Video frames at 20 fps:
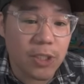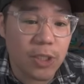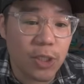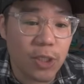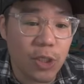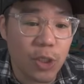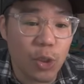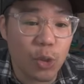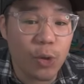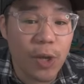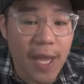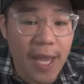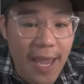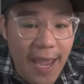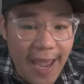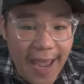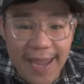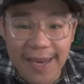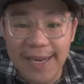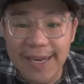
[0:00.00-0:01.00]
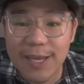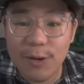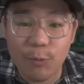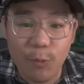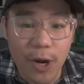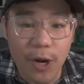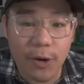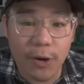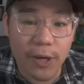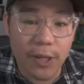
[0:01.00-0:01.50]
to you
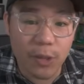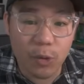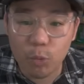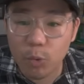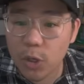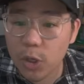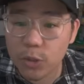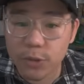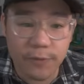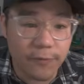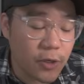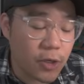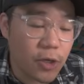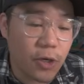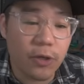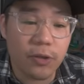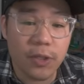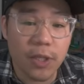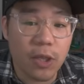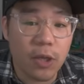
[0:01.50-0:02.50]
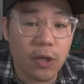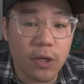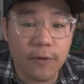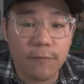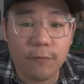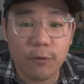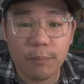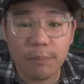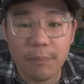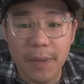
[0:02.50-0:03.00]
anywhere in the world. If you're currently looking
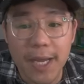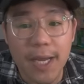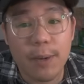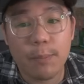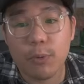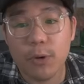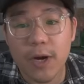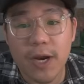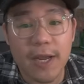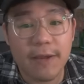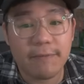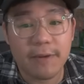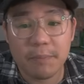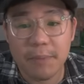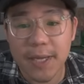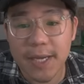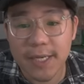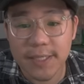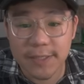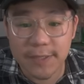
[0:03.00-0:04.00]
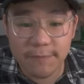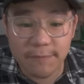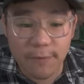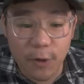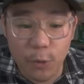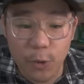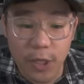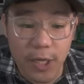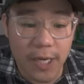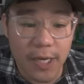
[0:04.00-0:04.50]
for Mega Brave and Mega
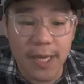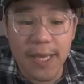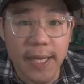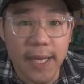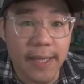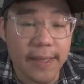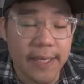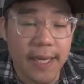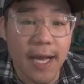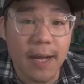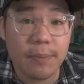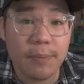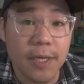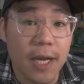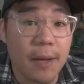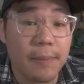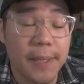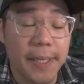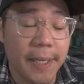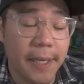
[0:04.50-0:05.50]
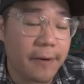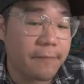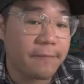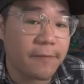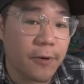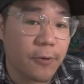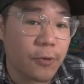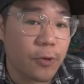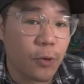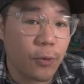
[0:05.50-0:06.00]
Symphonia, and the upcoming
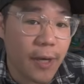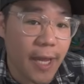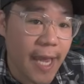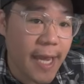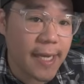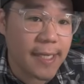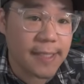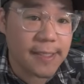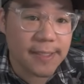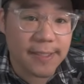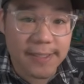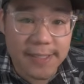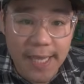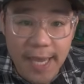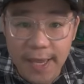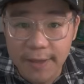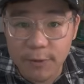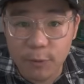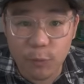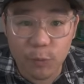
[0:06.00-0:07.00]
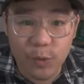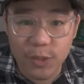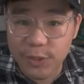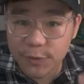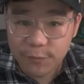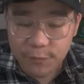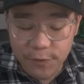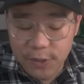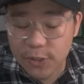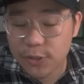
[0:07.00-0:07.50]
Infernal X set, which
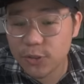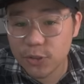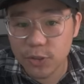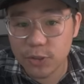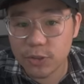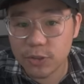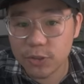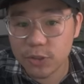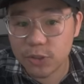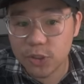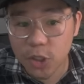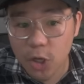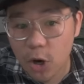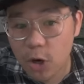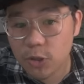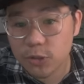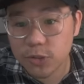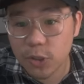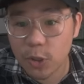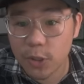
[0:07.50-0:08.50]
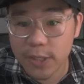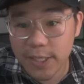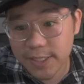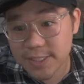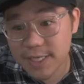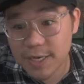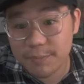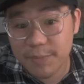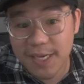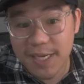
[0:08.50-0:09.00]
features Charizard, is
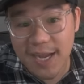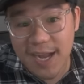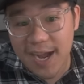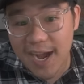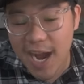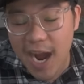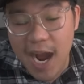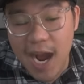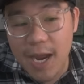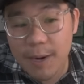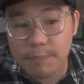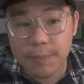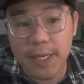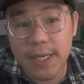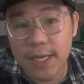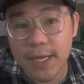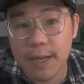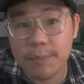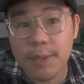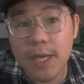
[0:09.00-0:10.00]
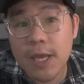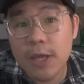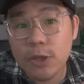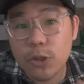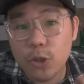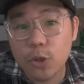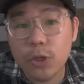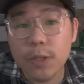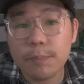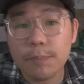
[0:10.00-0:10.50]
going to be a hot pickup,
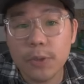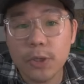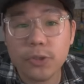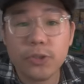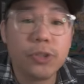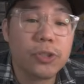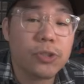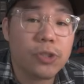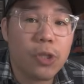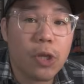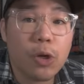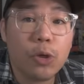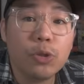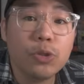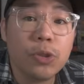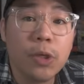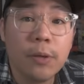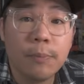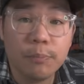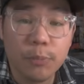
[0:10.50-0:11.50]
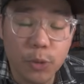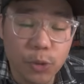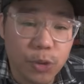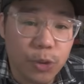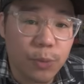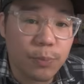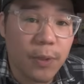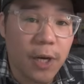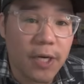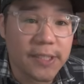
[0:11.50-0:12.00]
you can purchase those
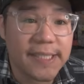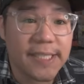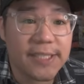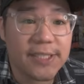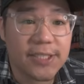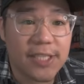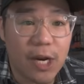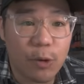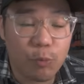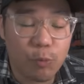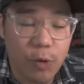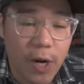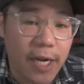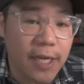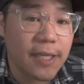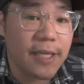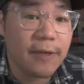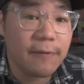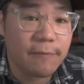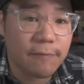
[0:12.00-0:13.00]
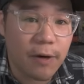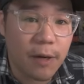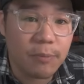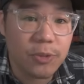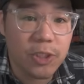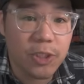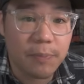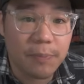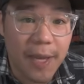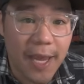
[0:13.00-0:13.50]
booster boxes directly from
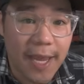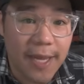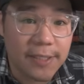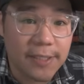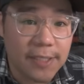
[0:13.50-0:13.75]
Japan